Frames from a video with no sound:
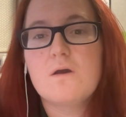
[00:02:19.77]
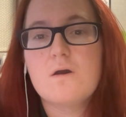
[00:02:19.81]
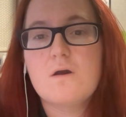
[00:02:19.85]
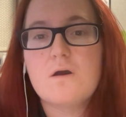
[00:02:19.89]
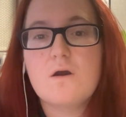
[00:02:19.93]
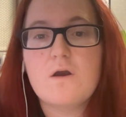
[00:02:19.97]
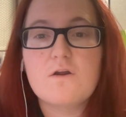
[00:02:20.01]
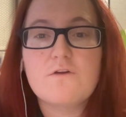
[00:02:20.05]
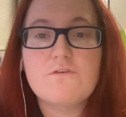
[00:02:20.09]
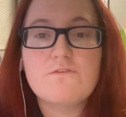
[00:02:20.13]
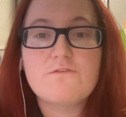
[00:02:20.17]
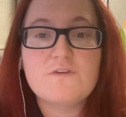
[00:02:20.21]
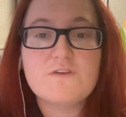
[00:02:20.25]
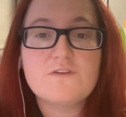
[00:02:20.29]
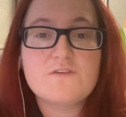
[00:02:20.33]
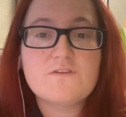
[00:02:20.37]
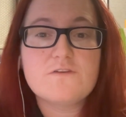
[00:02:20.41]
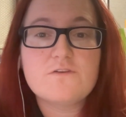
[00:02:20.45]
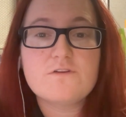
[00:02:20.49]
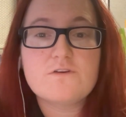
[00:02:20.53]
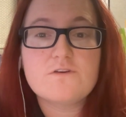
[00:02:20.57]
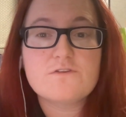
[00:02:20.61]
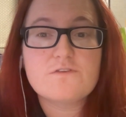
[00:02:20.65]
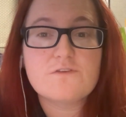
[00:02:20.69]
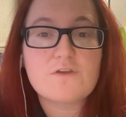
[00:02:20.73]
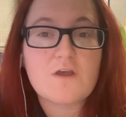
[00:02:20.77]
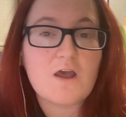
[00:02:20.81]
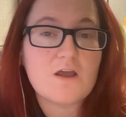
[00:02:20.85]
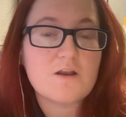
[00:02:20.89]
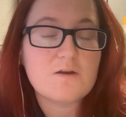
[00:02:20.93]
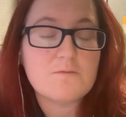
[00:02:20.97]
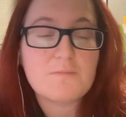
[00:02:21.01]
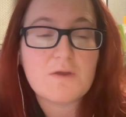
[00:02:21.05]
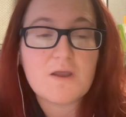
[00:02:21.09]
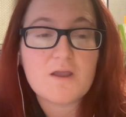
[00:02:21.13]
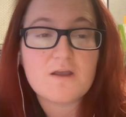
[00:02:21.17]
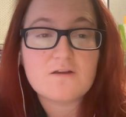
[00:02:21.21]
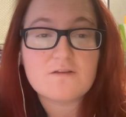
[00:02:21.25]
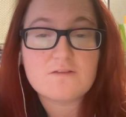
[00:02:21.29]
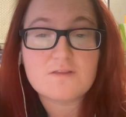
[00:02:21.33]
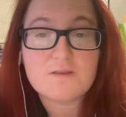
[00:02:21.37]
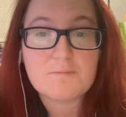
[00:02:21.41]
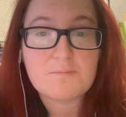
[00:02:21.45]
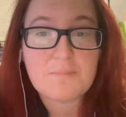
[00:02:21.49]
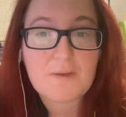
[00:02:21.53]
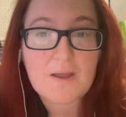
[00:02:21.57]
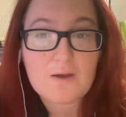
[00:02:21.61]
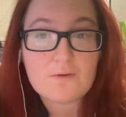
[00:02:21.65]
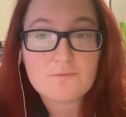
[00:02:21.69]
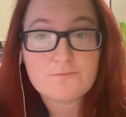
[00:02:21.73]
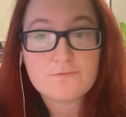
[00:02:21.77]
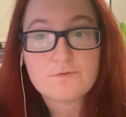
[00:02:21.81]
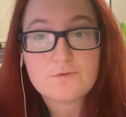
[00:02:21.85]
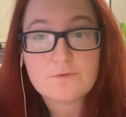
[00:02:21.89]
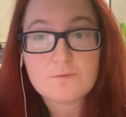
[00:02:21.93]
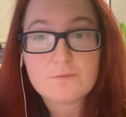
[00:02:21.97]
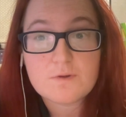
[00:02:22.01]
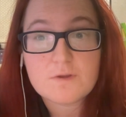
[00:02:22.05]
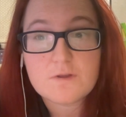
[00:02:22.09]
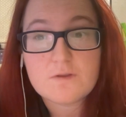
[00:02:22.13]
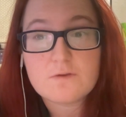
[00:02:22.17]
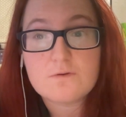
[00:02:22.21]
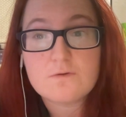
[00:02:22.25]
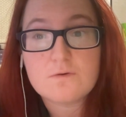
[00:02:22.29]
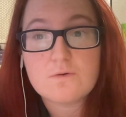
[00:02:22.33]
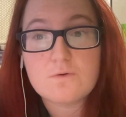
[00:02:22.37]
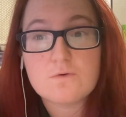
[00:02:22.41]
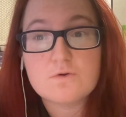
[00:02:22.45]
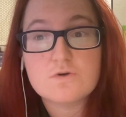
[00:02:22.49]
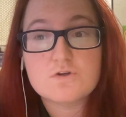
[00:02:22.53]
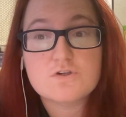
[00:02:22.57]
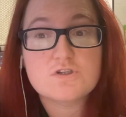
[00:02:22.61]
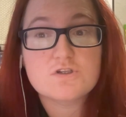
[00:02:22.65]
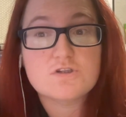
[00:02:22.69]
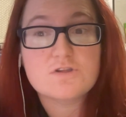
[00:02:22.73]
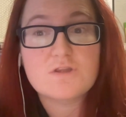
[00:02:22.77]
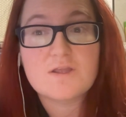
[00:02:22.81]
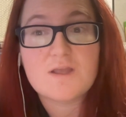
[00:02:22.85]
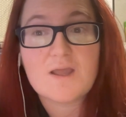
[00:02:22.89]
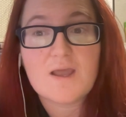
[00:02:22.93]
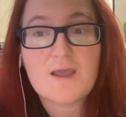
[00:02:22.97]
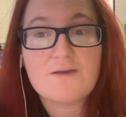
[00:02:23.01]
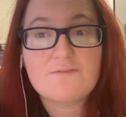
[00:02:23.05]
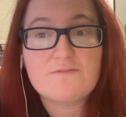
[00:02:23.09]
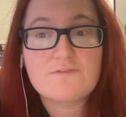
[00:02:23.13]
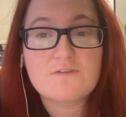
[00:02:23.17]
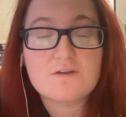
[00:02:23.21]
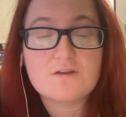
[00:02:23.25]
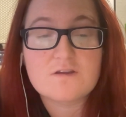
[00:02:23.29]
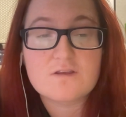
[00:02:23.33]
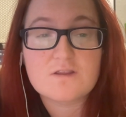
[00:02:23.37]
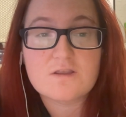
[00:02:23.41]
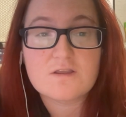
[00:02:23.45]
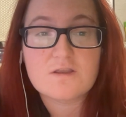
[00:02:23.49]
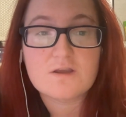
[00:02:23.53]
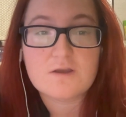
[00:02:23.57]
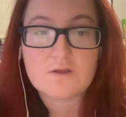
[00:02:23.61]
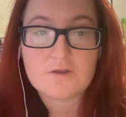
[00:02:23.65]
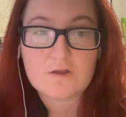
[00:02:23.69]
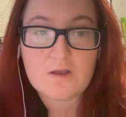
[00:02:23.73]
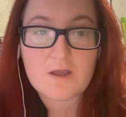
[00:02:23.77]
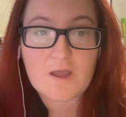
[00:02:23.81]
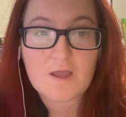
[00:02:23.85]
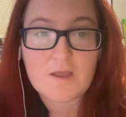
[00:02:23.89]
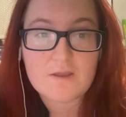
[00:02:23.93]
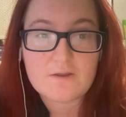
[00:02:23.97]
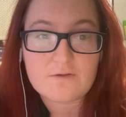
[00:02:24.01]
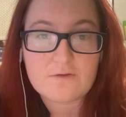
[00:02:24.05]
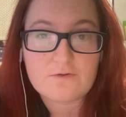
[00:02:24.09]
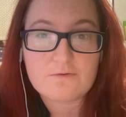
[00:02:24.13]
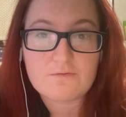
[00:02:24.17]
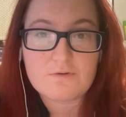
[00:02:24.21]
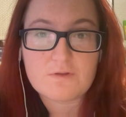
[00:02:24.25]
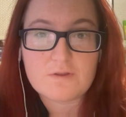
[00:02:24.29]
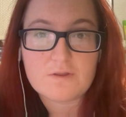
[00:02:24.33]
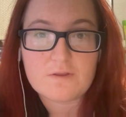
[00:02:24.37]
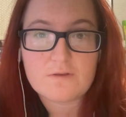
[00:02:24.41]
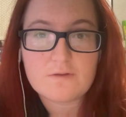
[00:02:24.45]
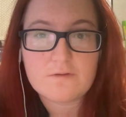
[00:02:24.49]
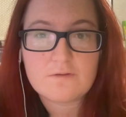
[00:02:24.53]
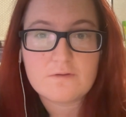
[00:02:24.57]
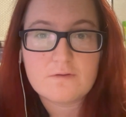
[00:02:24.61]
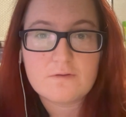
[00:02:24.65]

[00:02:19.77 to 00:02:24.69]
Are visitors automatically bound to it, or should they have to click I agree?